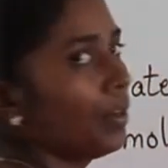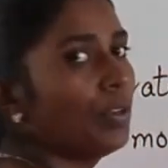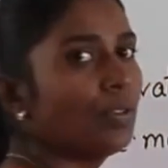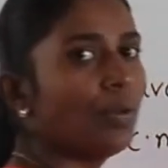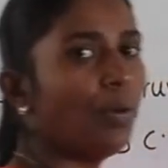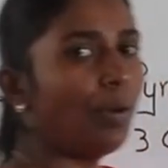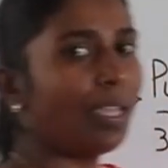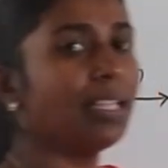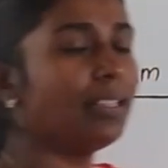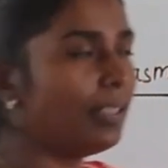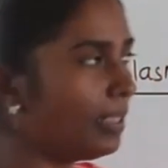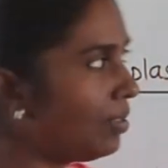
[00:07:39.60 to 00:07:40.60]
So
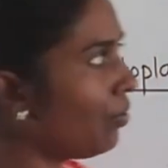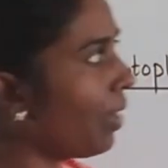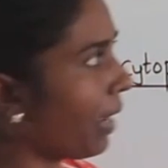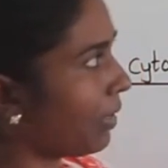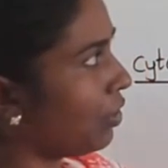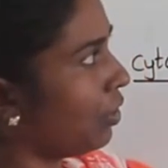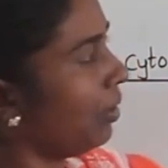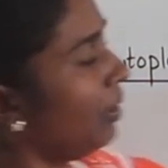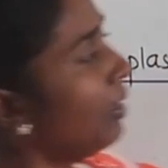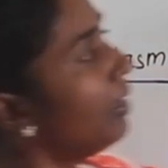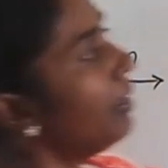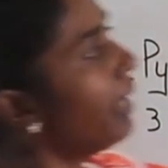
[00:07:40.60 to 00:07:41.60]
in this
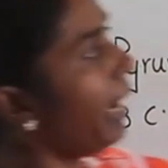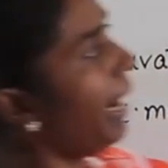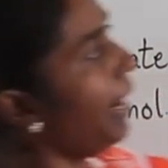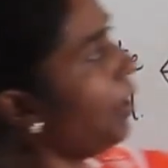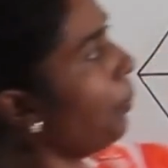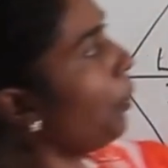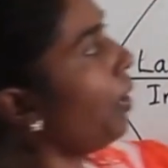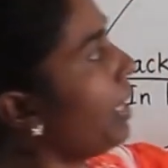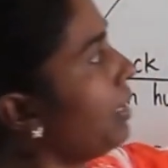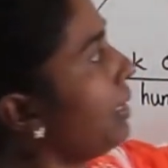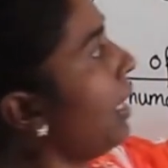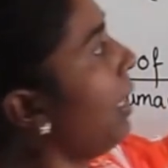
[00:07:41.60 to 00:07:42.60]
reaction, the end
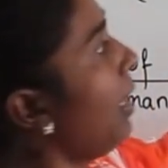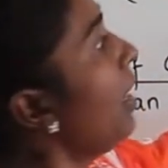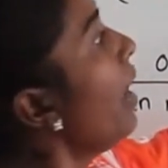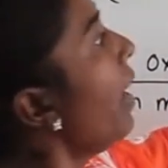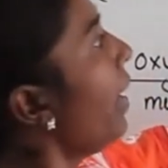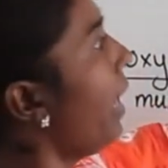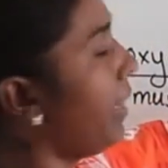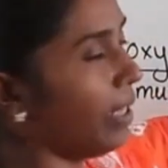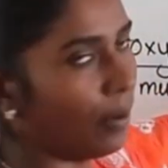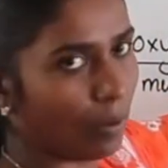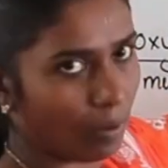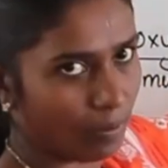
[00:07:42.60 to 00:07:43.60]
products are
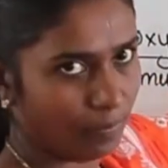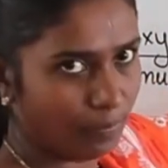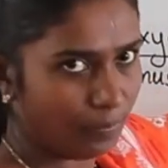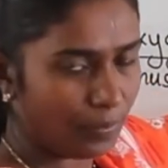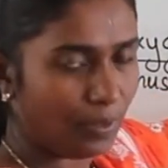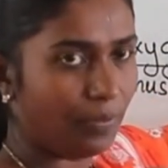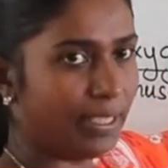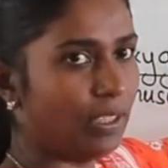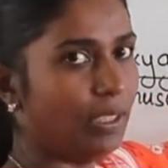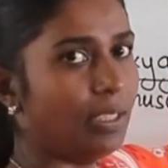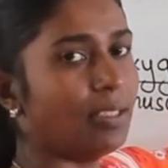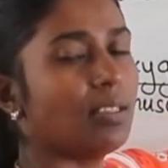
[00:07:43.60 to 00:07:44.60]
ethanol, which
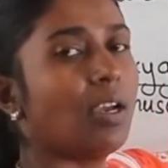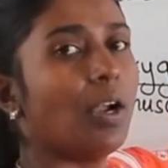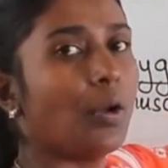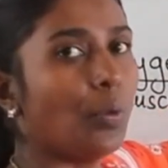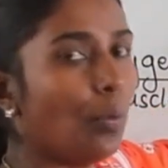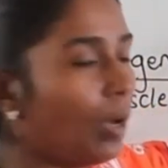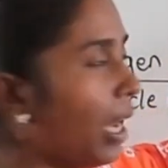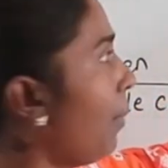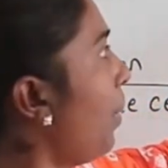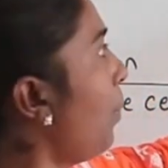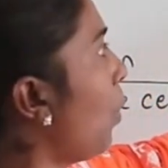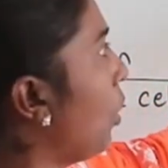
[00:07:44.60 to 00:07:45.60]
is a 2
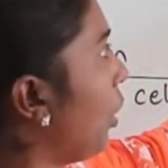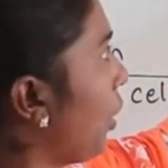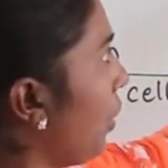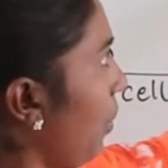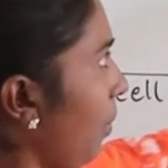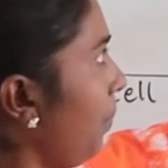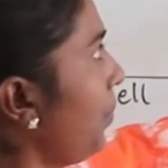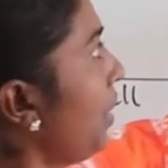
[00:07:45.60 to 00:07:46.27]
carbon molecule,